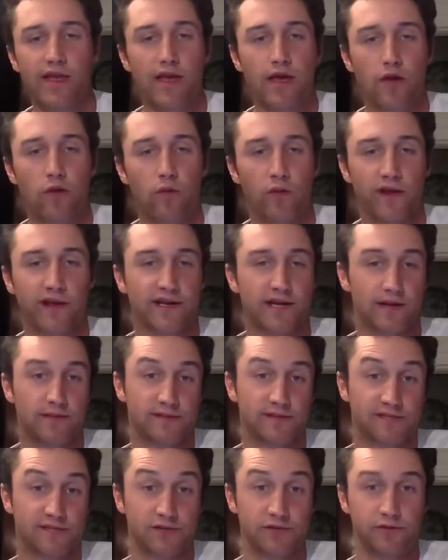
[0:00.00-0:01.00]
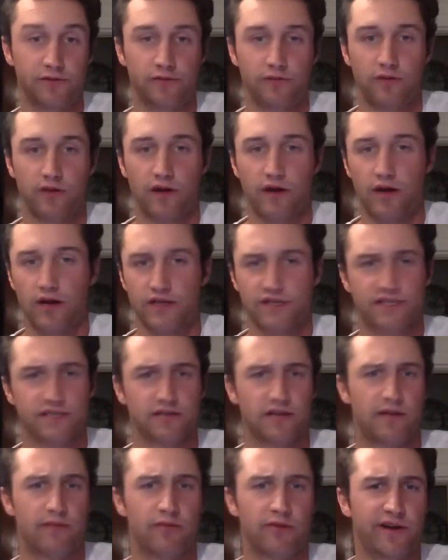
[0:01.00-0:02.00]
when it comes to
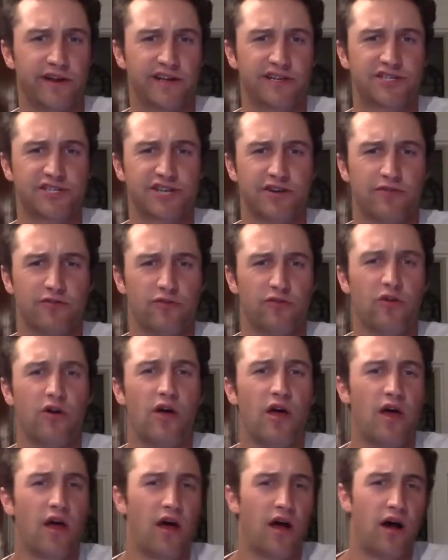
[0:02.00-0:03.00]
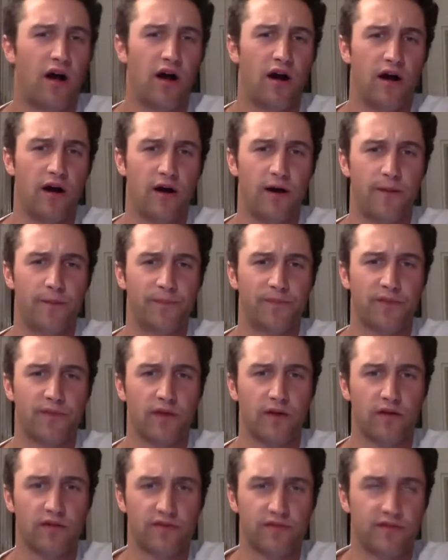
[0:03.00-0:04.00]
celebrity in general, um,
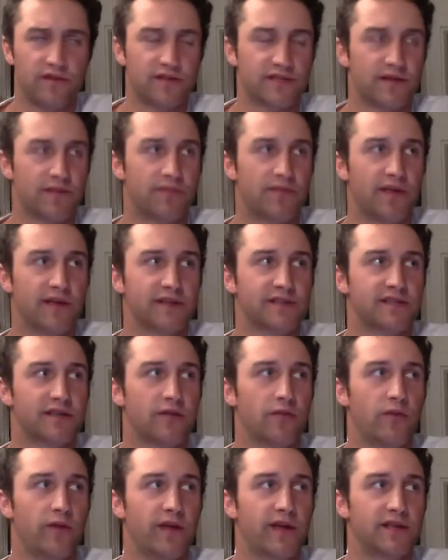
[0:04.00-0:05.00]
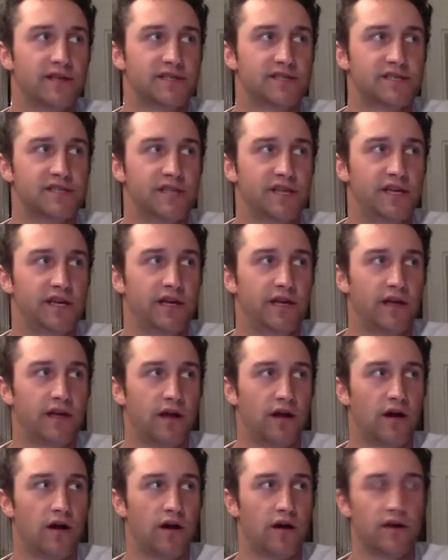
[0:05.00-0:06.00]
some things that we can see
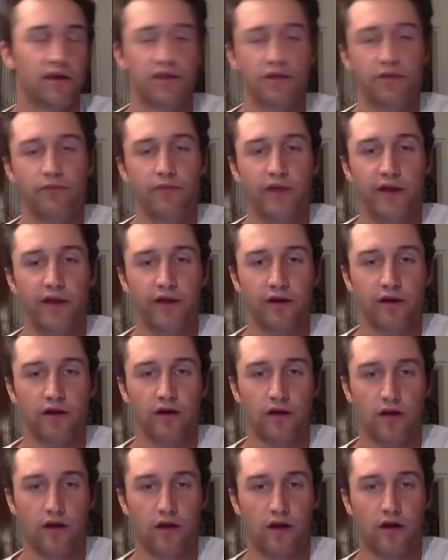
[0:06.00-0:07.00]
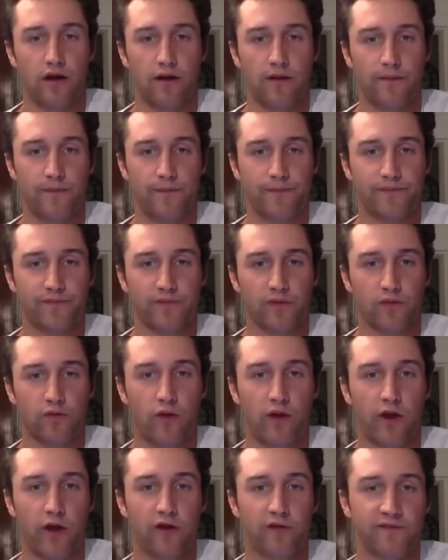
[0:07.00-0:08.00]
in the media
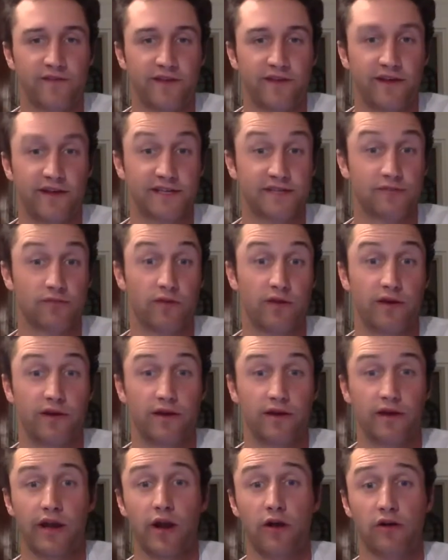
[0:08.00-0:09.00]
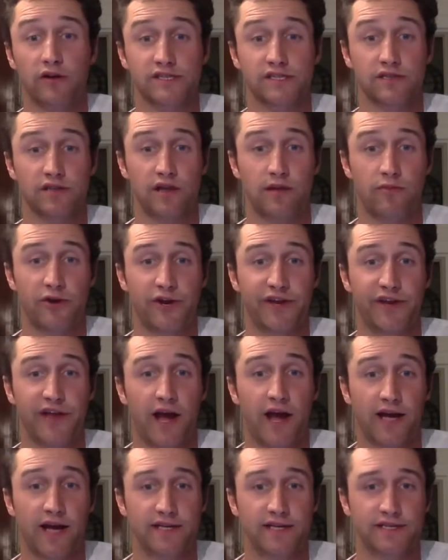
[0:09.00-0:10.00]
quite often is when a celebrity
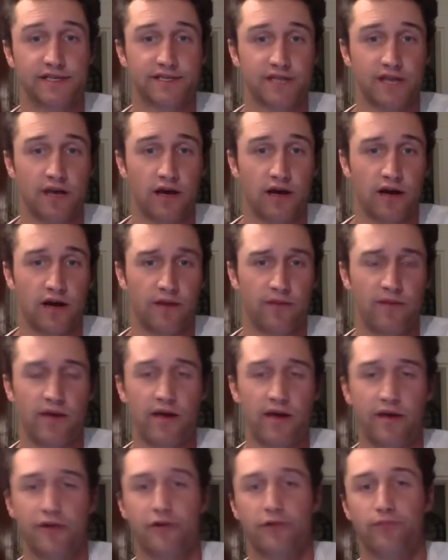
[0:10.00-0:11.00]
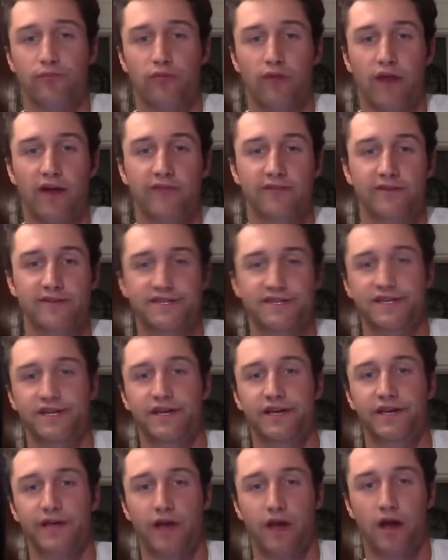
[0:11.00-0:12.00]
dies, their
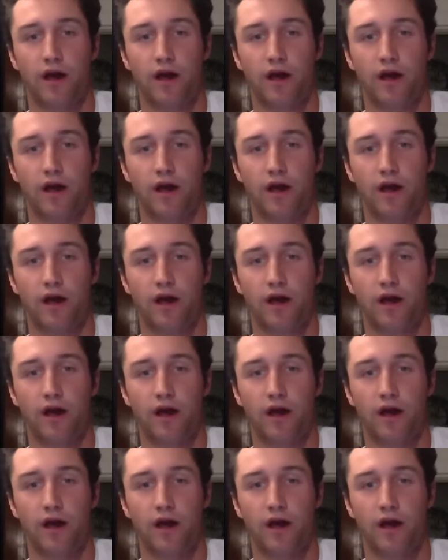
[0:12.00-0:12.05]
privacy